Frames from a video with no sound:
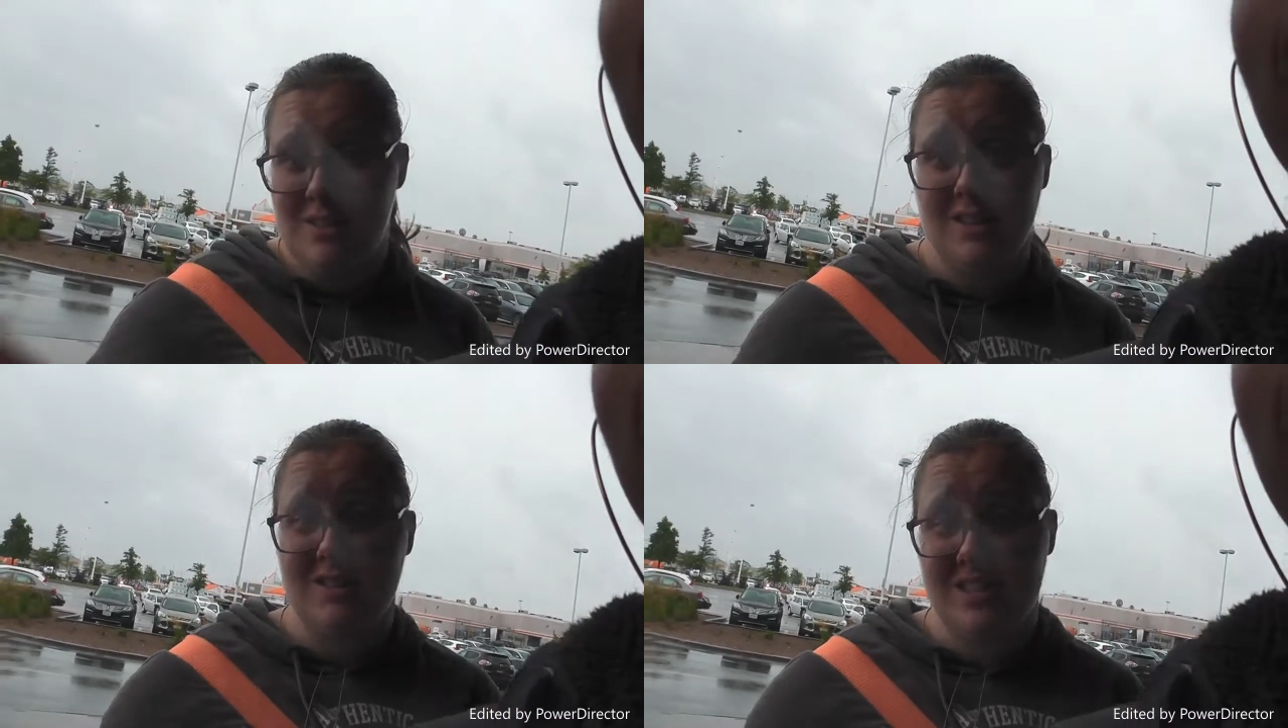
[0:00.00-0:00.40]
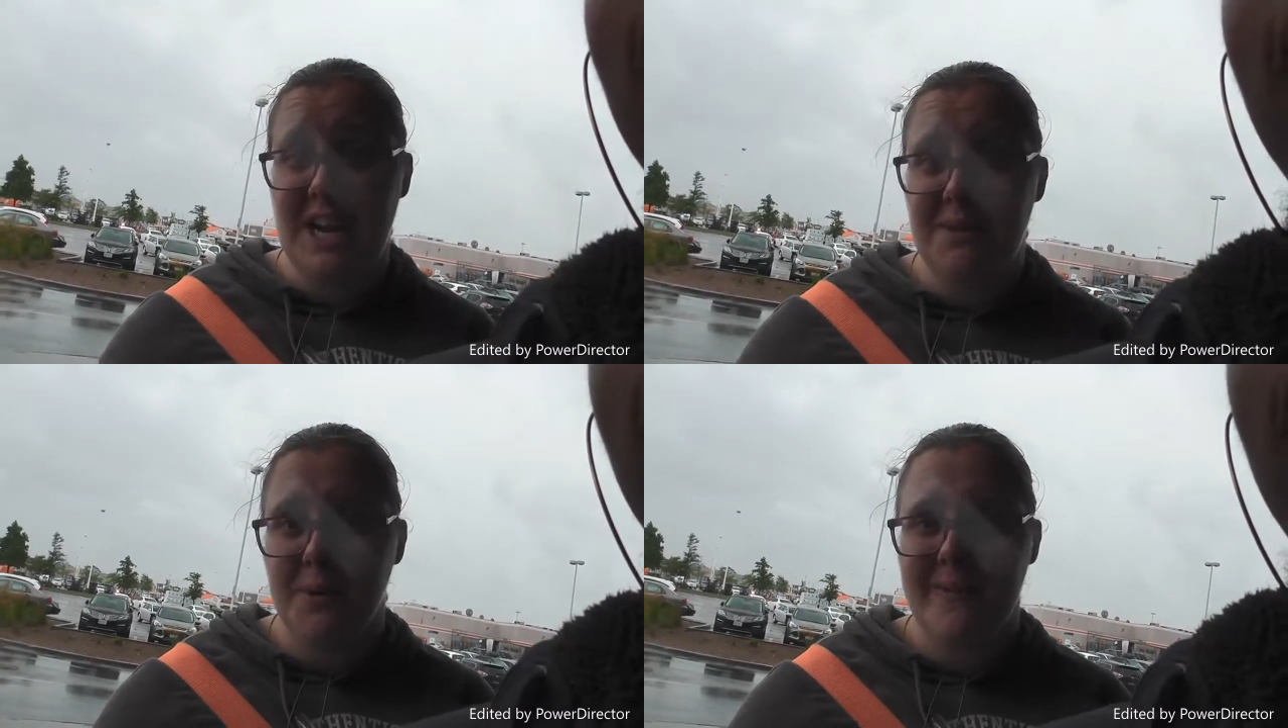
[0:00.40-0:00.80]
know, the
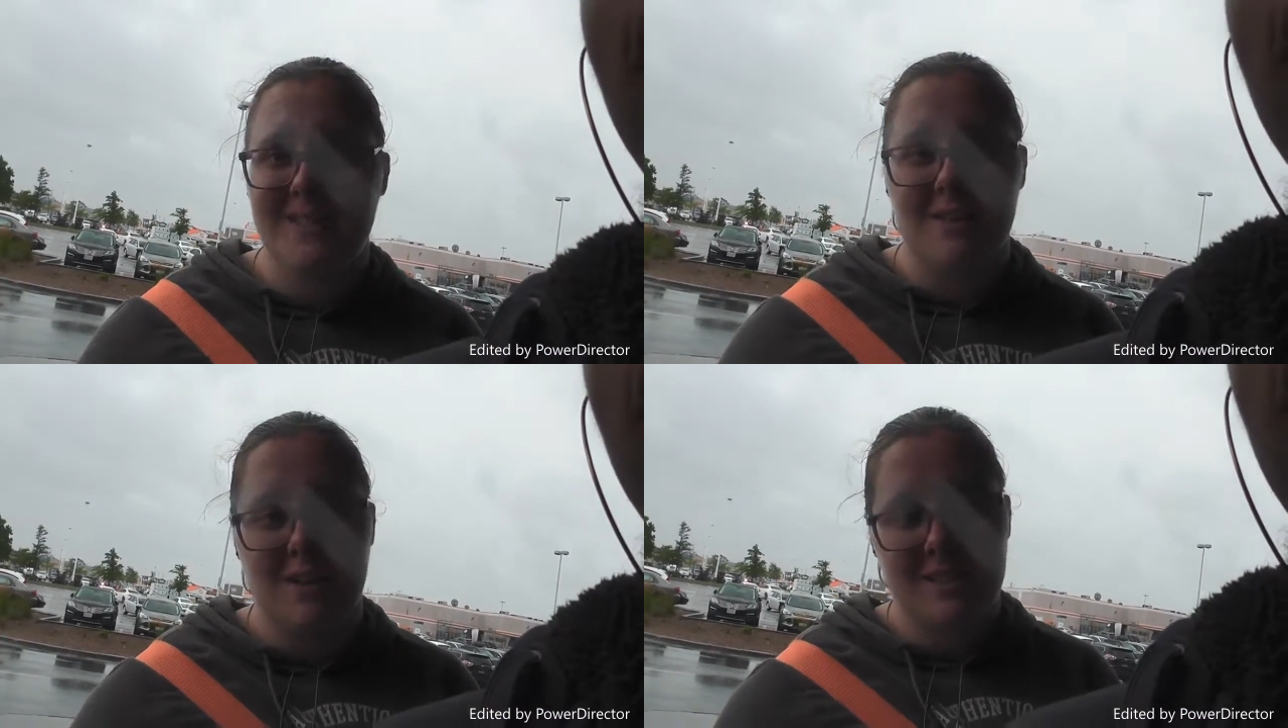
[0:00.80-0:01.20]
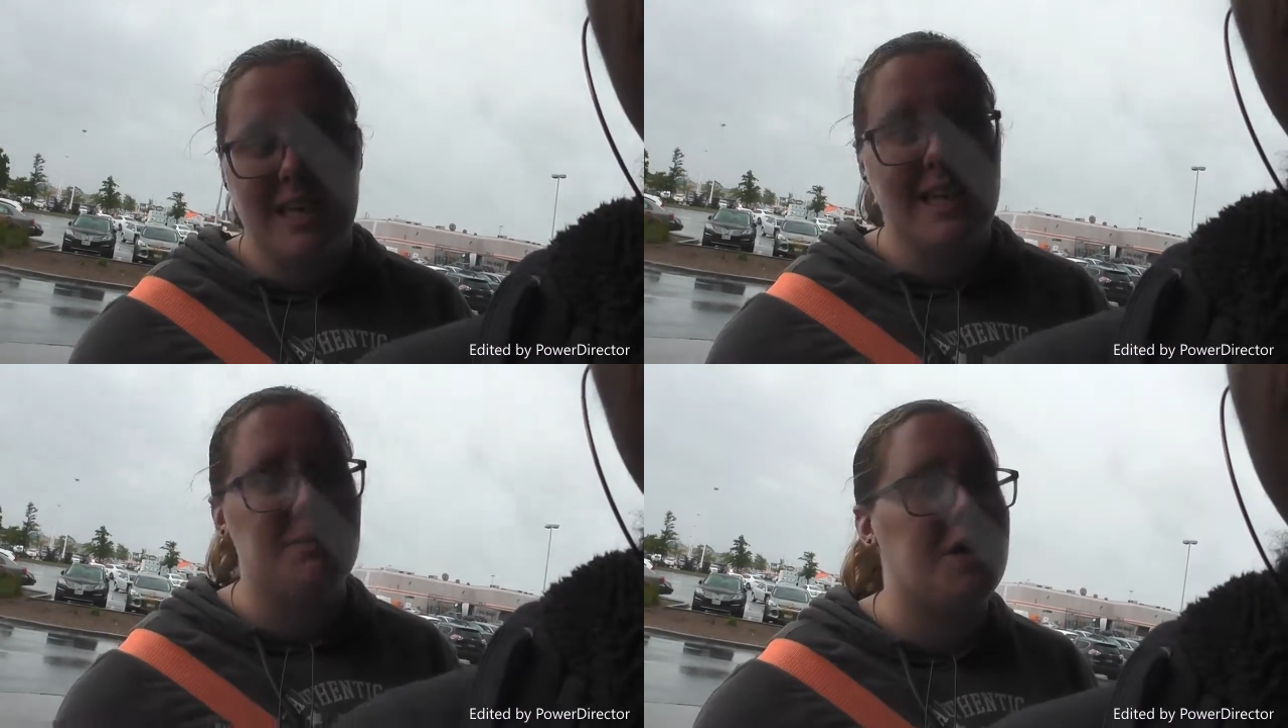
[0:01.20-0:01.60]
scary movies that are not
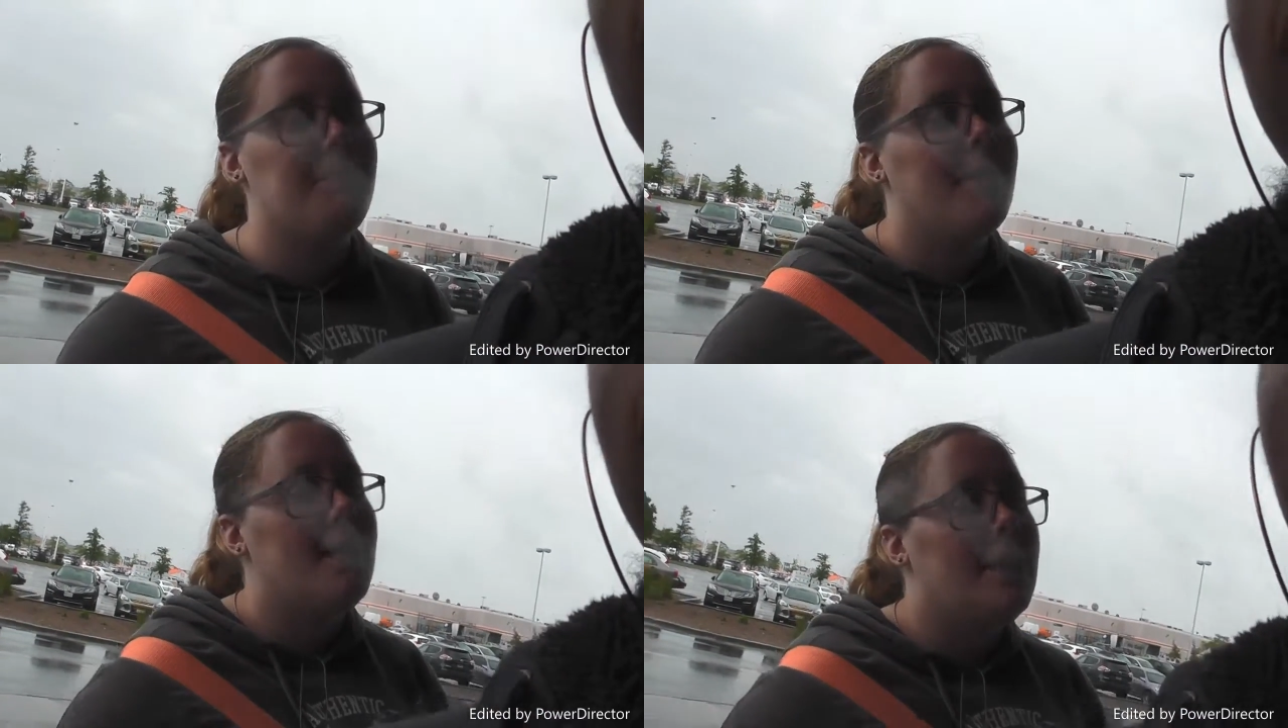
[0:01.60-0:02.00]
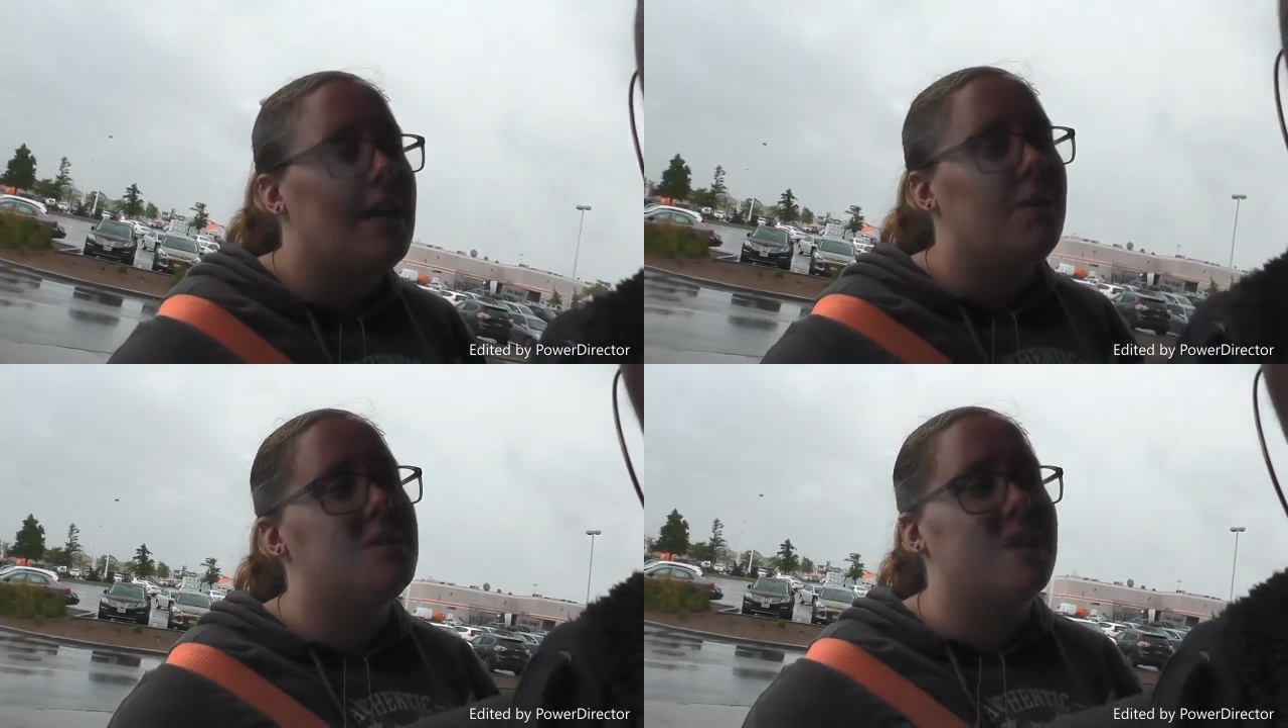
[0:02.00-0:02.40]
scary anymore.
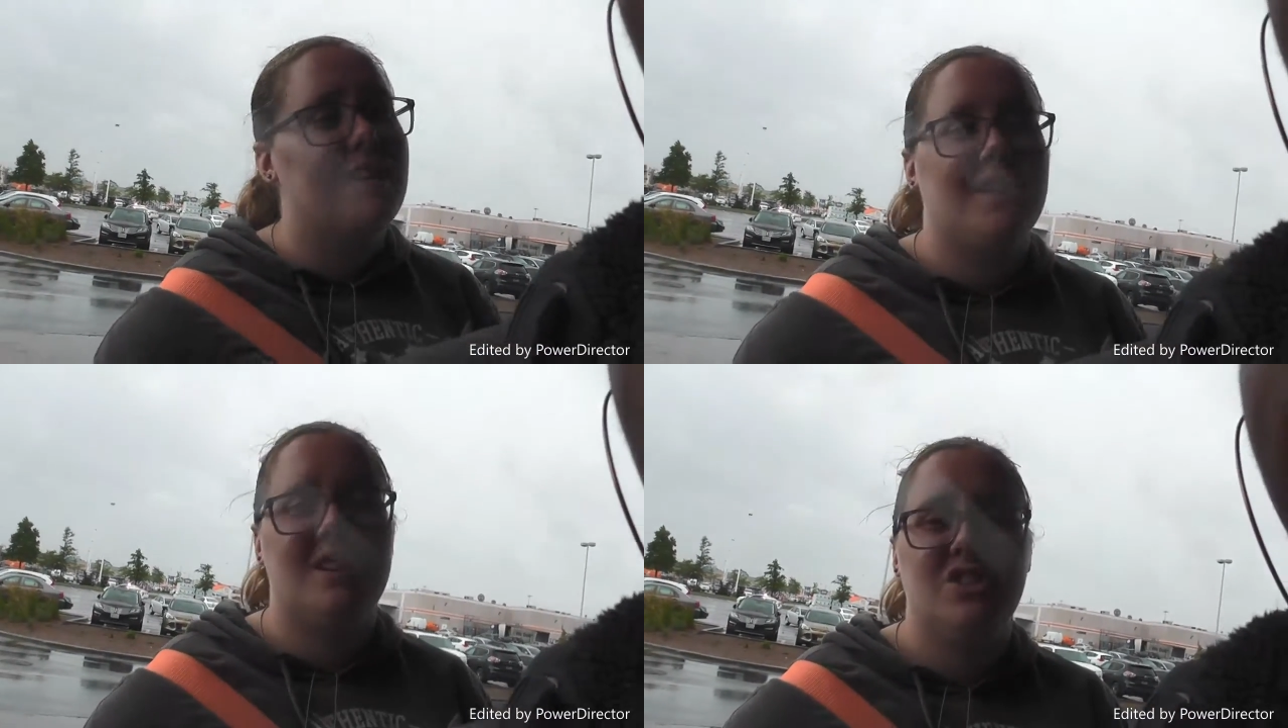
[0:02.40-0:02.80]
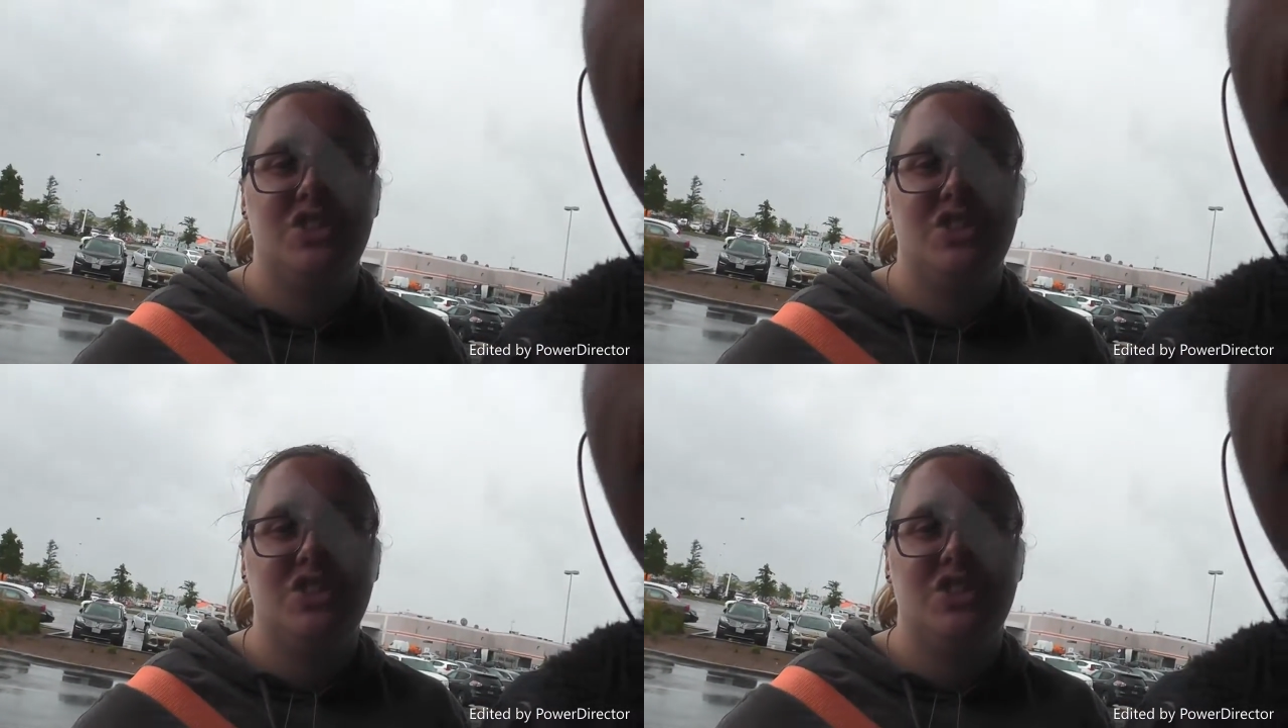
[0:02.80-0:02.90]
It was like it